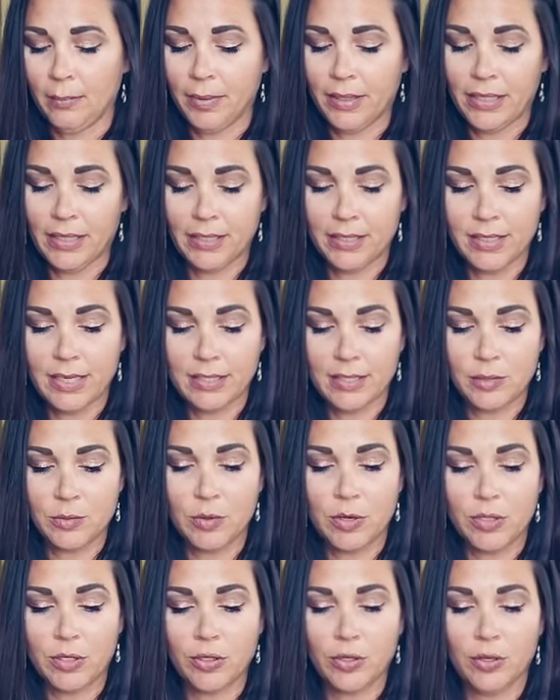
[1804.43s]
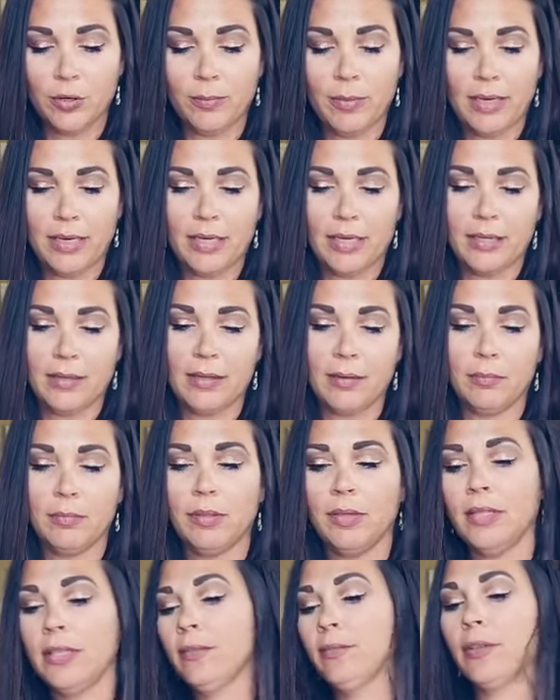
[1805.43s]
Because that's what you're making them
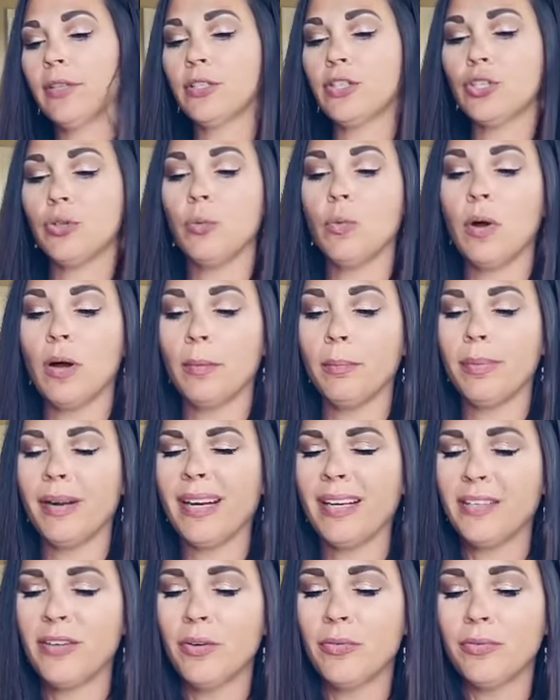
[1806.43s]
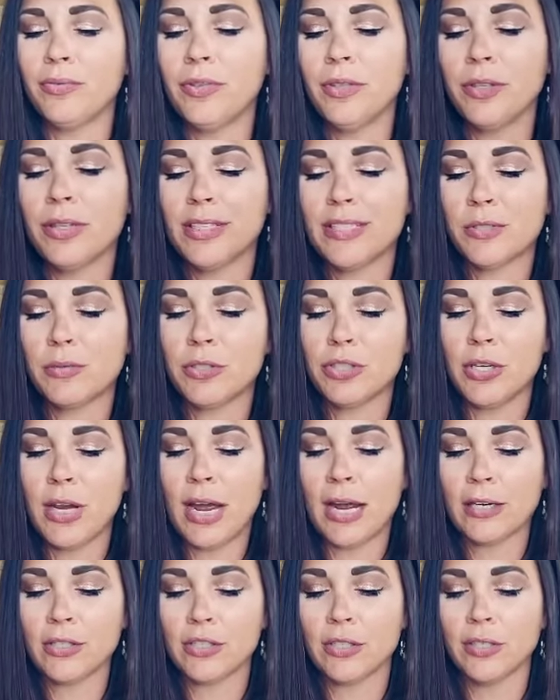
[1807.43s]
believe that you want. But I don't feel that's what you
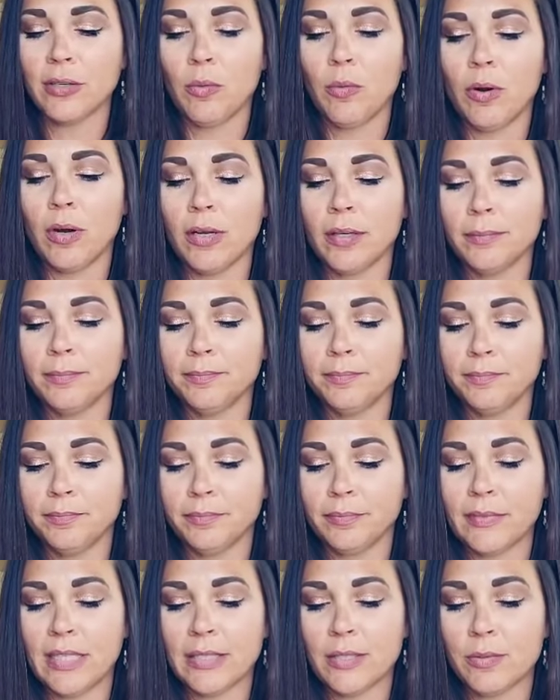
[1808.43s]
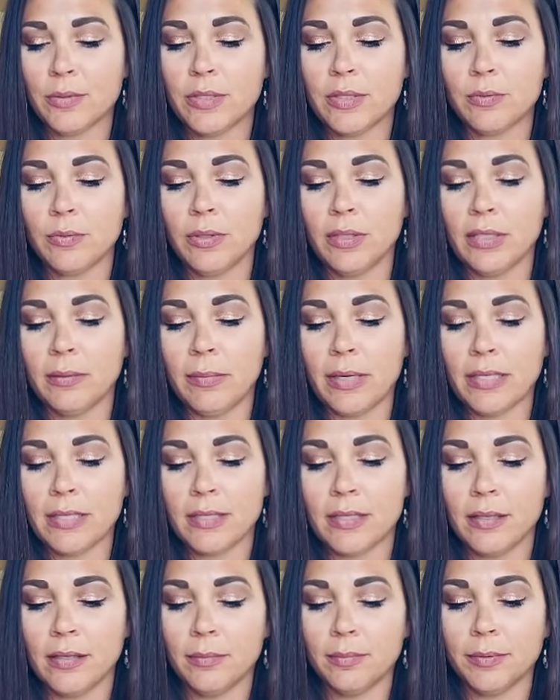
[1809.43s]
actually want. That's what's really
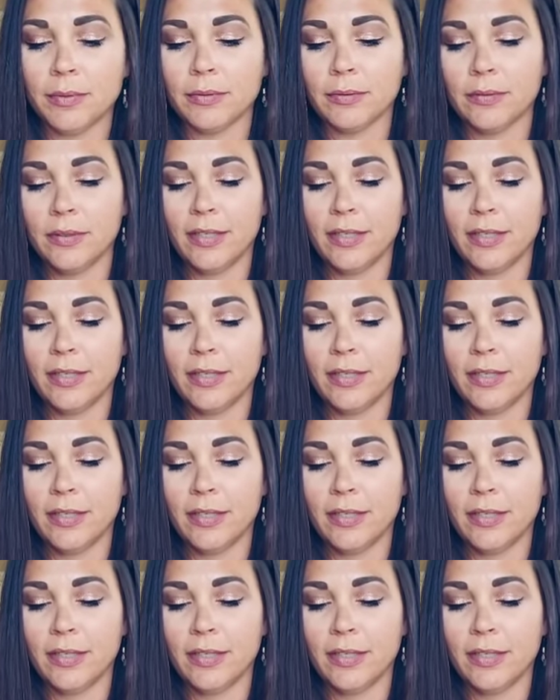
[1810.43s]
messed up.